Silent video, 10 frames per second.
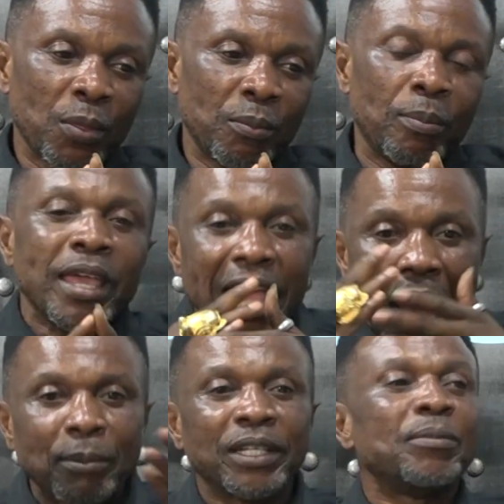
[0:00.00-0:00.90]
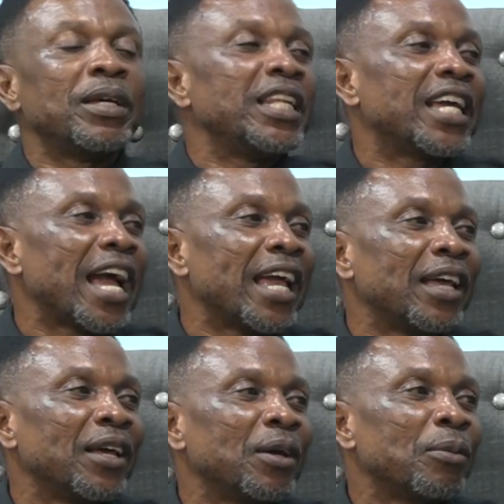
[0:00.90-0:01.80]
me ya me de menikan
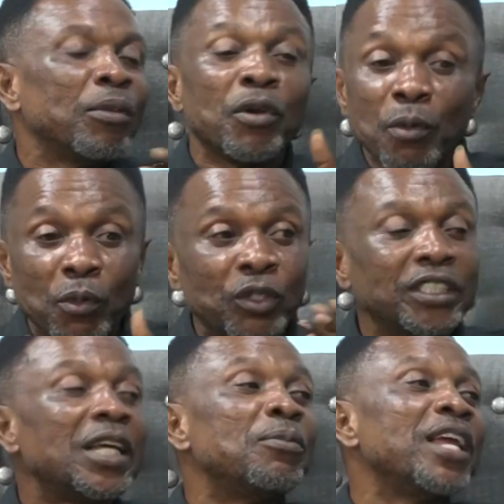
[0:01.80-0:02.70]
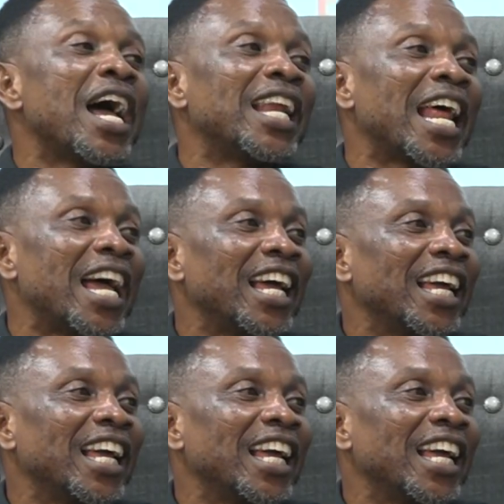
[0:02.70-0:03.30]
me nom onsa bi ada